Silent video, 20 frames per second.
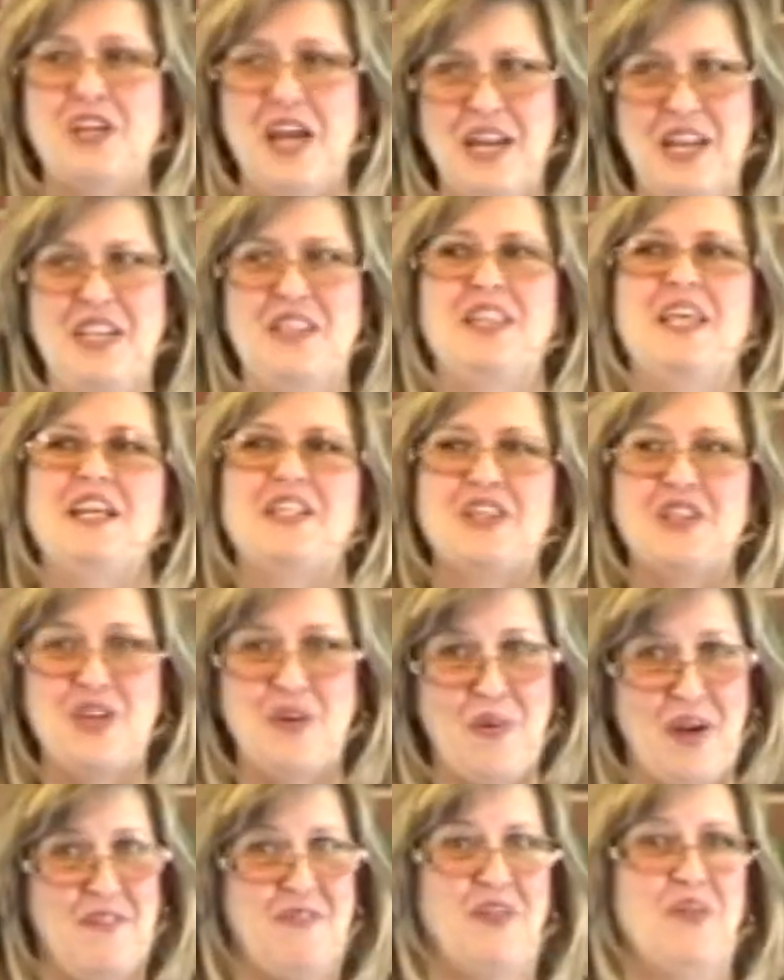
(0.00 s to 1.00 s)
anything that
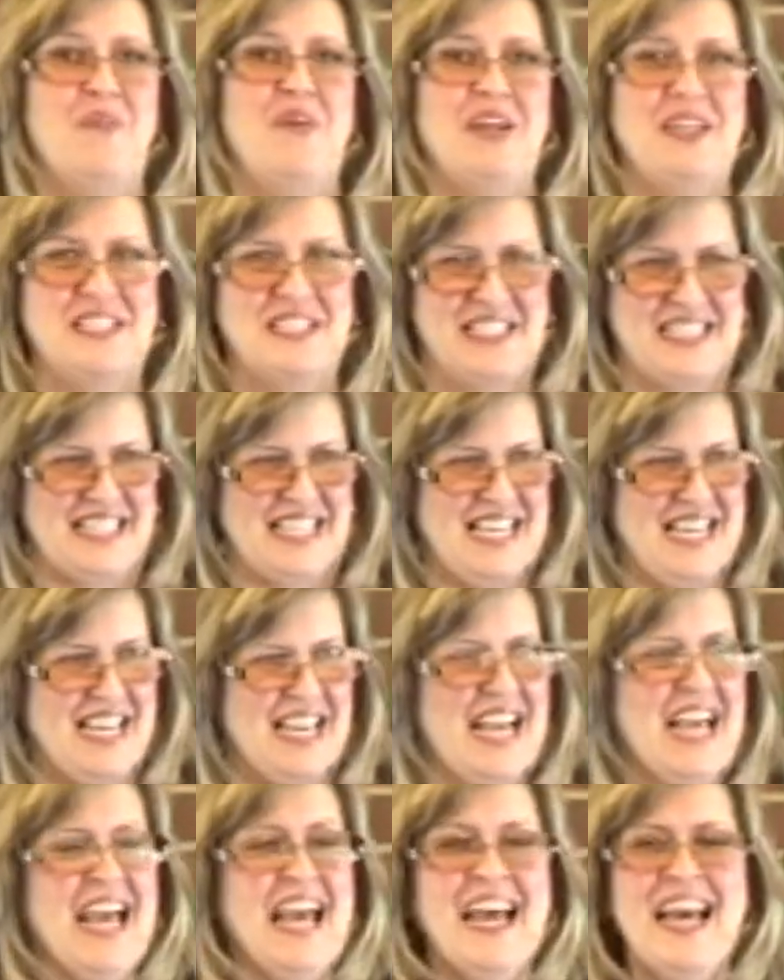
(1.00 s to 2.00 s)
you ever want to see,